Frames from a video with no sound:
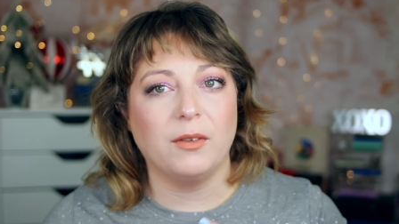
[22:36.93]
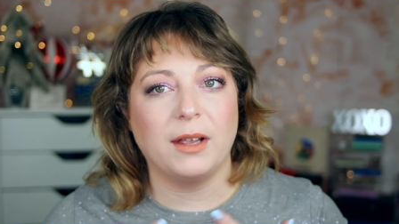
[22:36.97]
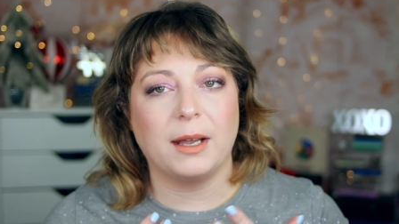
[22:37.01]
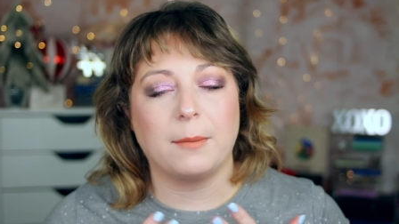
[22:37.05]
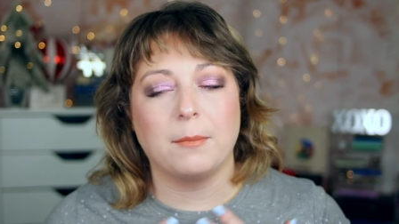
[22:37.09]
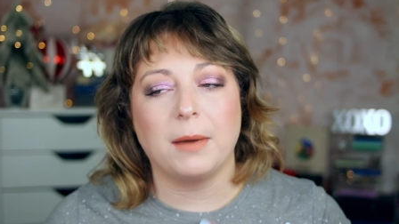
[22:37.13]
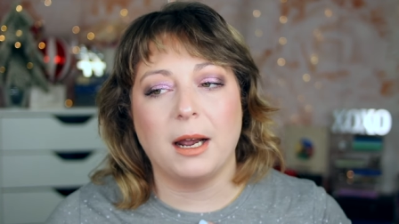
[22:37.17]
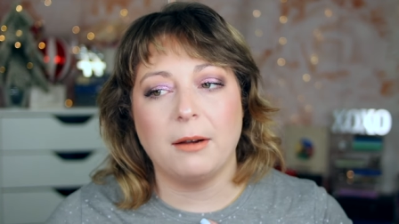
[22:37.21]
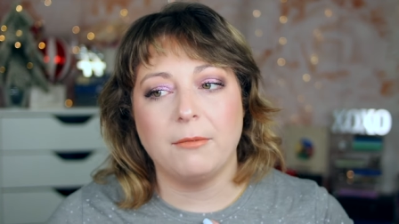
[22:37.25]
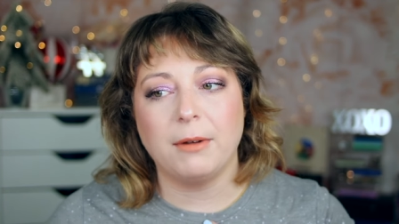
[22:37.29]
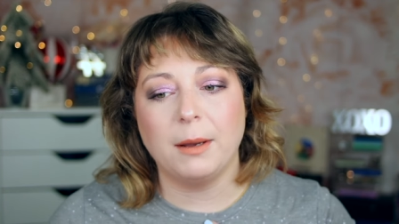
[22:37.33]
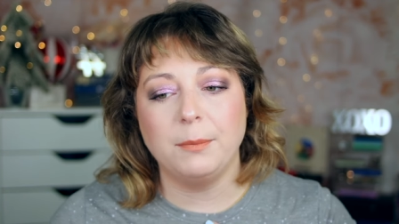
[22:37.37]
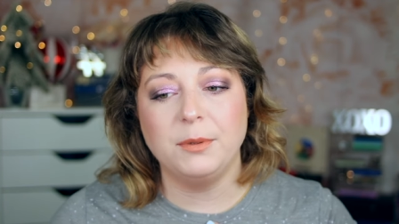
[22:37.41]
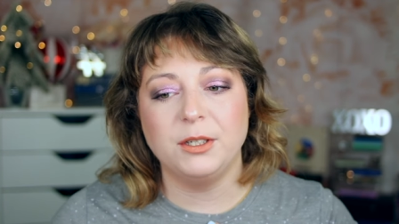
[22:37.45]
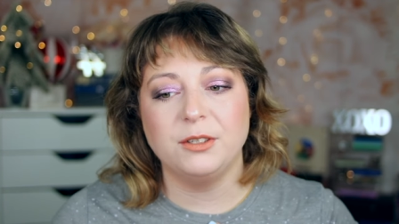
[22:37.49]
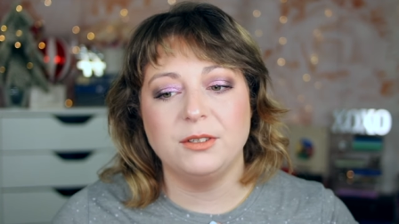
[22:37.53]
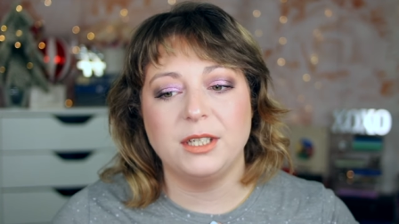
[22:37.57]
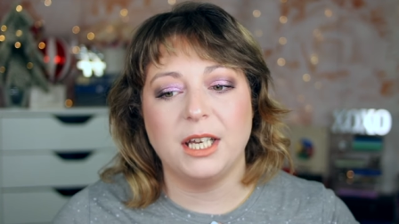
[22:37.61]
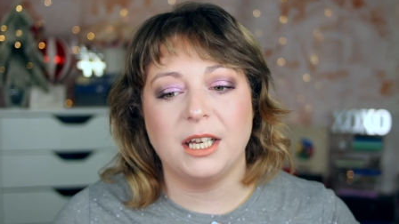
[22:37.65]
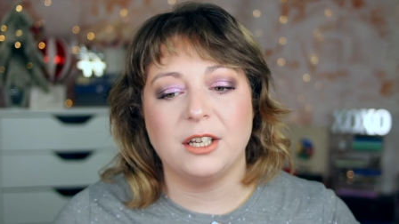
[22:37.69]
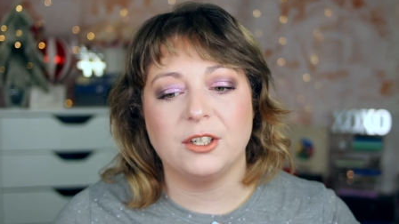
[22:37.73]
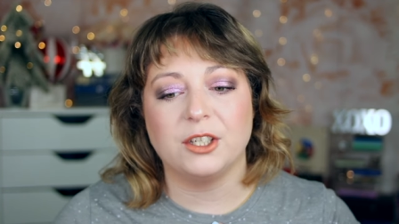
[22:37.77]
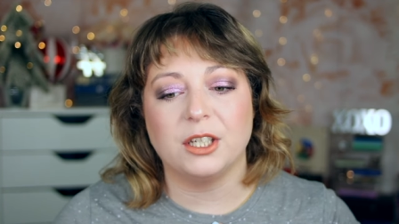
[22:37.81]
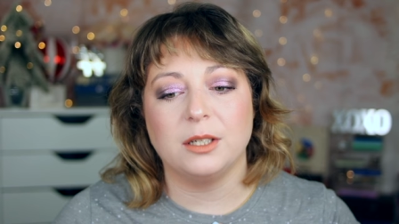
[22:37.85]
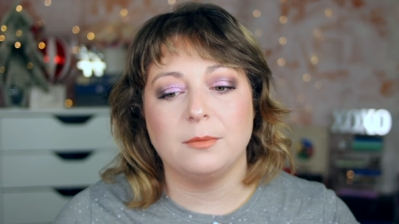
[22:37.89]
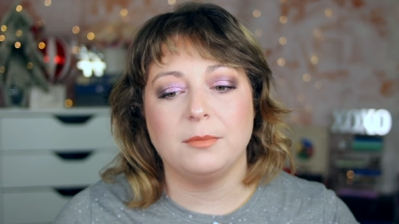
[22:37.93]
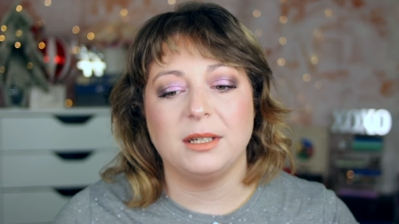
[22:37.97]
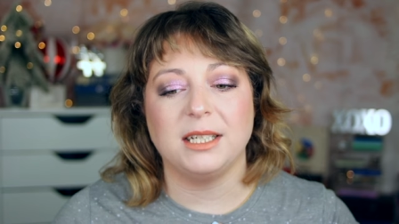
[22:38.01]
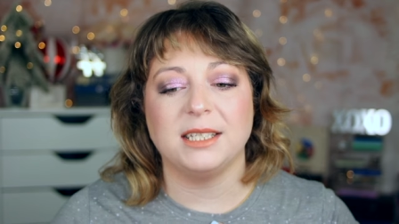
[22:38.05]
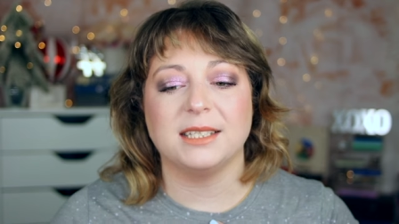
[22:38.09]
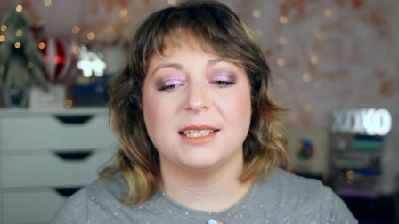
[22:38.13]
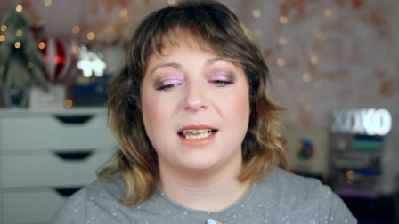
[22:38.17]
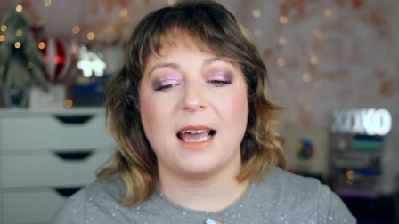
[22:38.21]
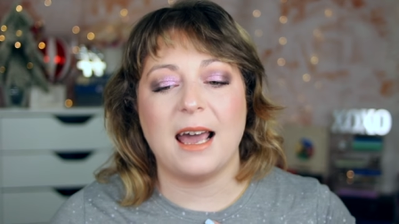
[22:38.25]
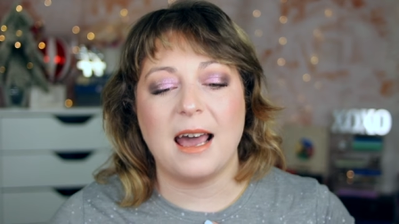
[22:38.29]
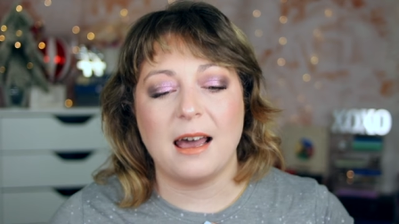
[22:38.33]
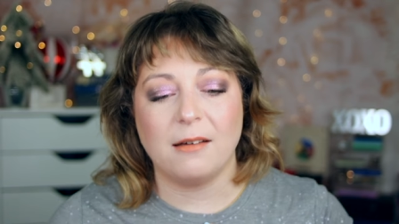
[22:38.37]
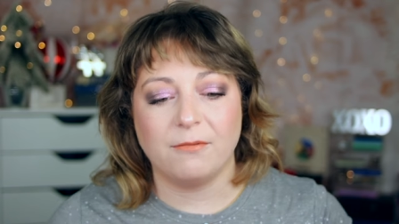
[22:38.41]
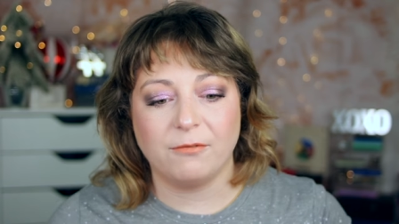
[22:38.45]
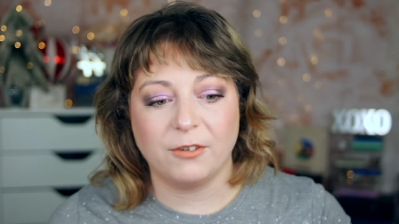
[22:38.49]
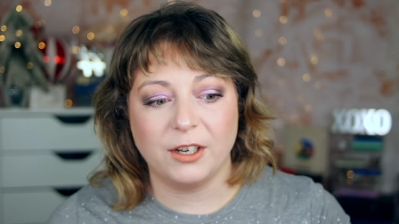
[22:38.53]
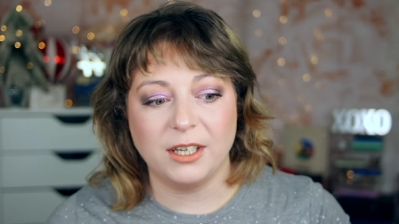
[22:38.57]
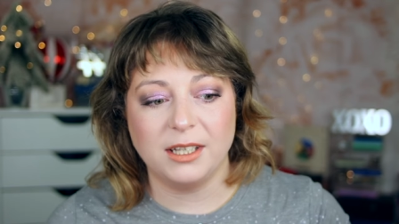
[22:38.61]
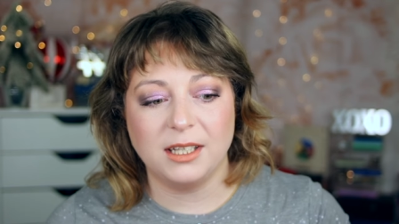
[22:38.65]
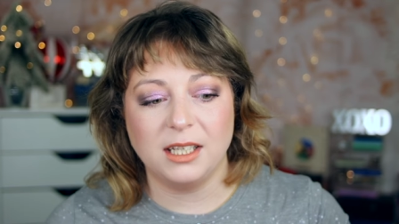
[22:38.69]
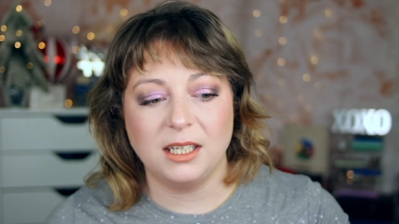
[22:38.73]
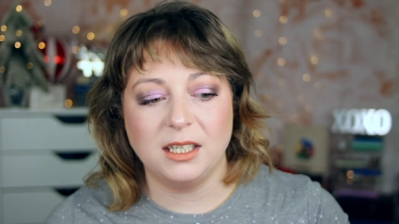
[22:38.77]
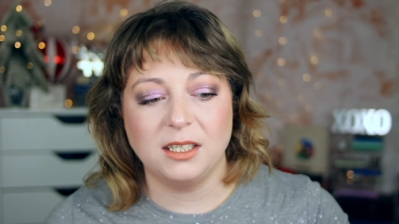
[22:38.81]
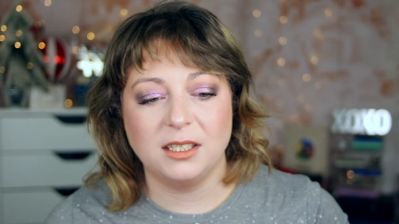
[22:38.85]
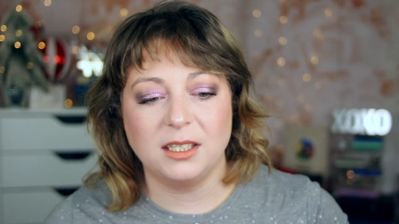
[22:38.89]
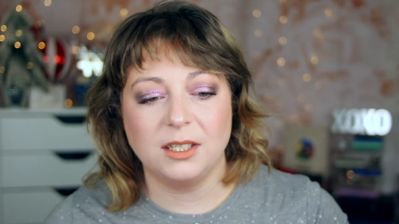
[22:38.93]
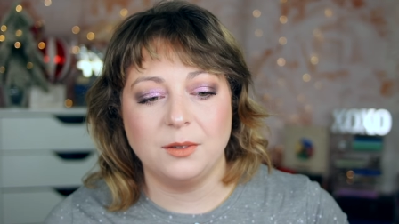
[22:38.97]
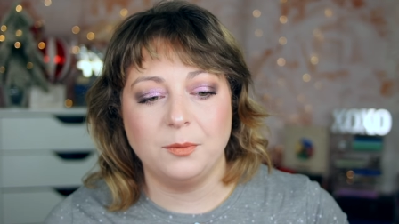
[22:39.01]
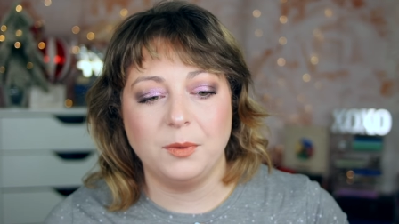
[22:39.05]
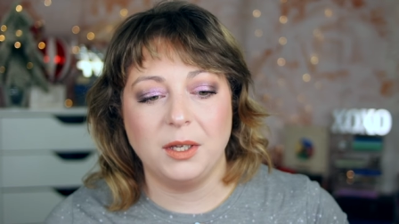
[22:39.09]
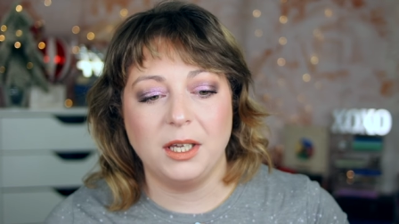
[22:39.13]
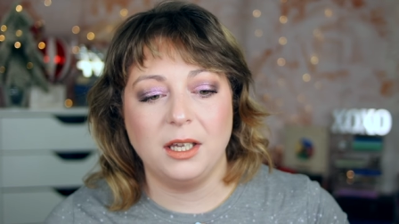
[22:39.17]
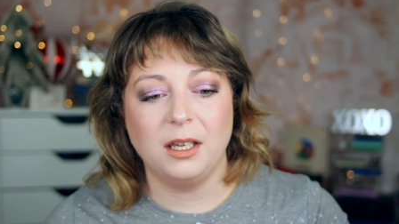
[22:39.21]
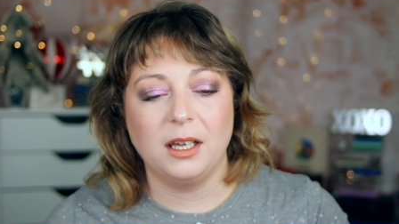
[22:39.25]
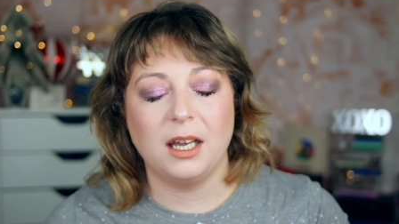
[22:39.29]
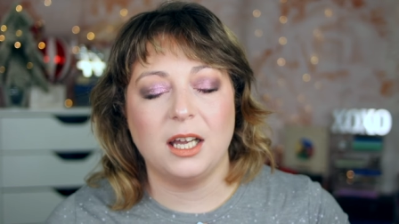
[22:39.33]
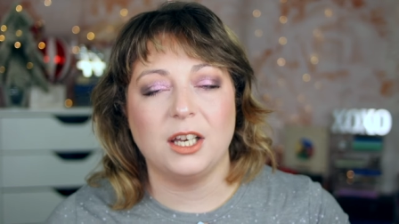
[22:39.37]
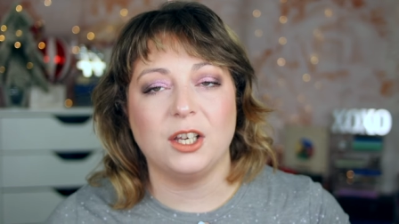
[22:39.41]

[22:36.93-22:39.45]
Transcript: like my reputation means everything to me.